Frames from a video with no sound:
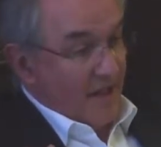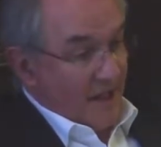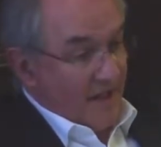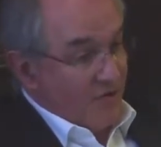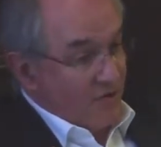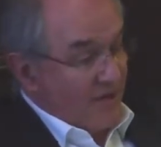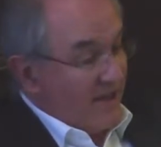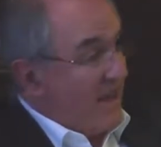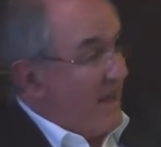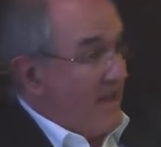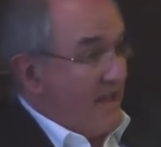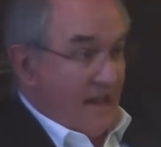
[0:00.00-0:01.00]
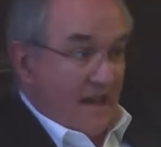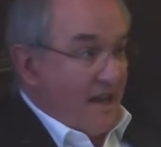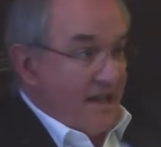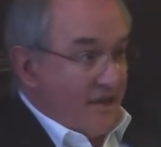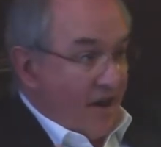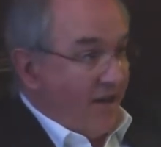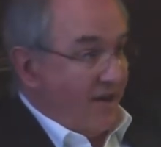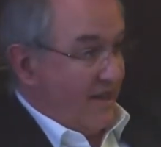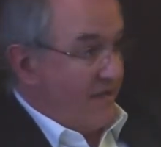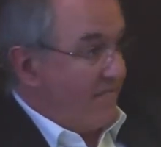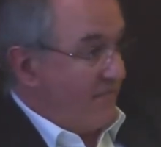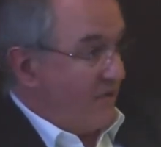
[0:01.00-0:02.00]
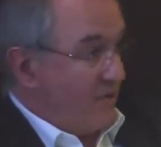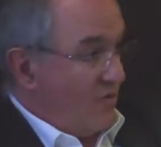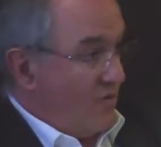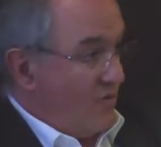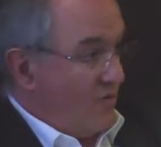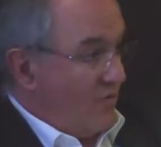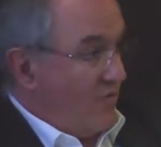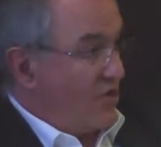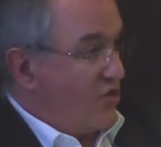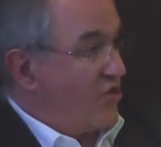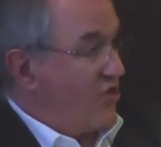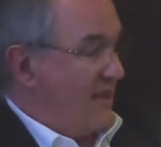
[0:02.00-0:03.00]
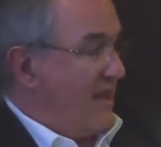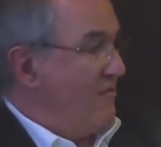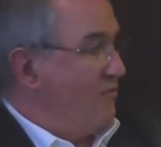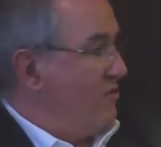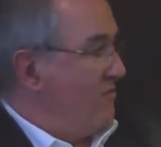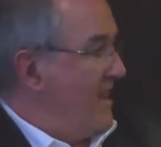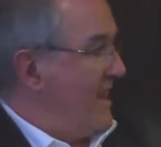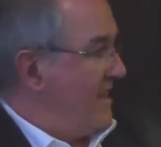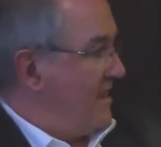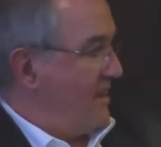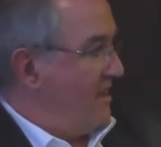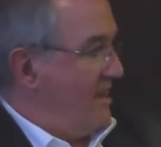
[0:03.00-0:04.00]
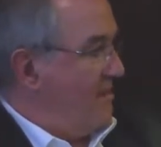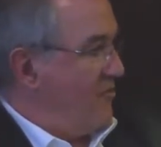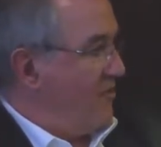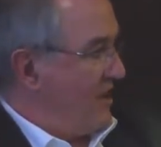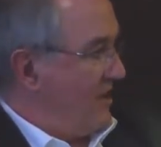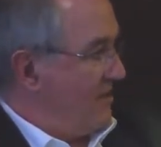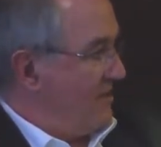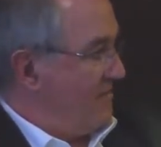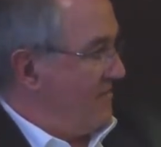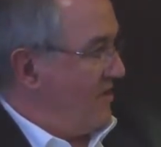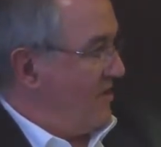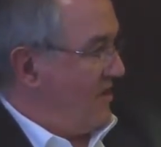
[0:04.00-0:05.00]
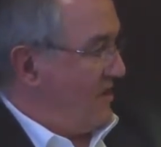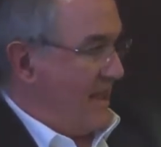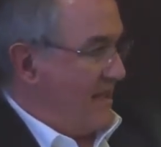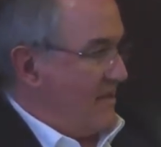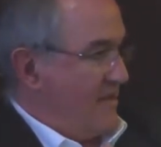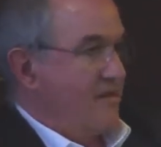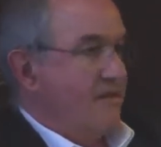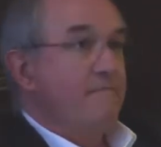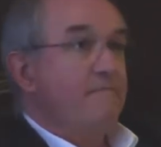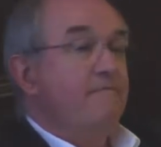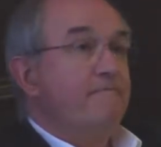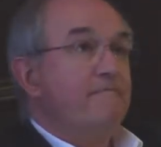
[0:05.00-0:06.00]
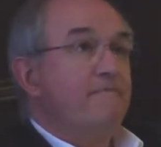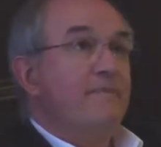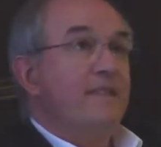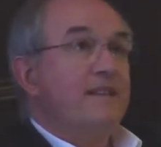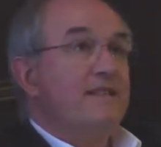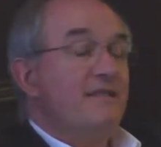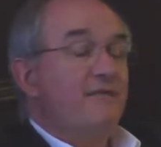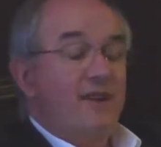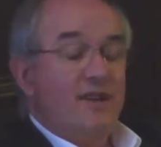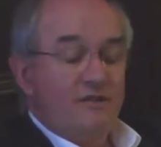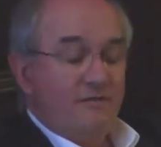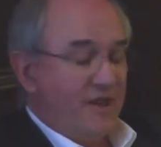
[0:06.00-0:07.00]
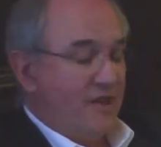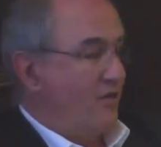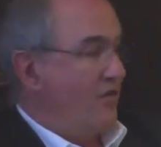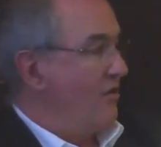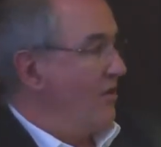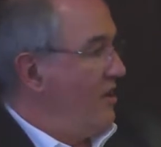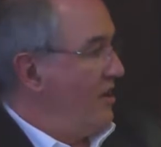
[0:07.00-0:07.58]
Eventually, entirely, which then would make liberalism as a, let's say, philosophical